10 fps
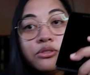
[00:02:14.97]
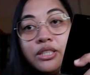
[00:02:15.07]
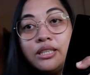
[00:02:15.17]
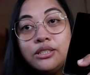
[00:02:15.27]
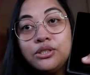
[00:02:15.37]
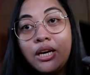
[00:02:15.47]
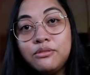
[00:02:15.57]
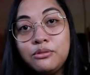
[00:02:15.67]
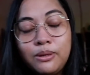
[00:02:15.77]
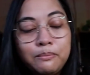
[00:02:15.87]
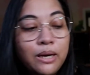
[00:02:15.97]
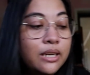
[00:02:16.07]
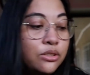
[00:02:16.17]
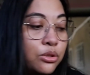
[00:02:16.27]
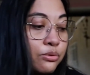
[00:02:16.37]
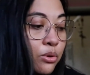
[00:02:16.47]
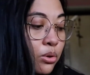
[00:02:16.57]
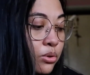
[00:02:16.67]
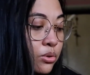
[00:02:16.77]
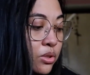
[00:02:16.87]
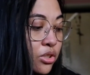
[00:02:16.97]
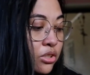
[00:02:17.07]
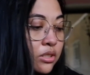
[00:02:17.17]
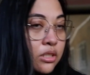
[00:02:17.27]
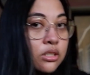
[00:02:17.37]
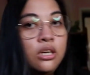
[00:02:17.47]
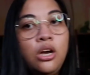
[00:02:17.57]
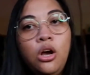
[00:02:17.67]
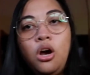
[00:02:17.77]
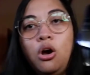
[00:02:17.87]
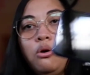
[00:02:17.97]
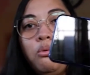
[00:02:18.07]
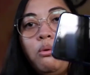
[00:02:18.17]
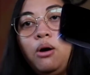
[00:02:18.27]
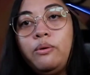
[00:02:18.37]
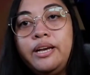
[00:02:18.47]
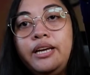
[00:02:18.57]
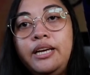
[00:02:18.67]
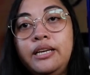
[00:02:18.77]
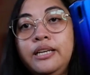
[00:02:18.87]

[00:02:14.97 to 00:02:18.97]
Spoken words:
this, I have to buy a new phone, which is the Huawei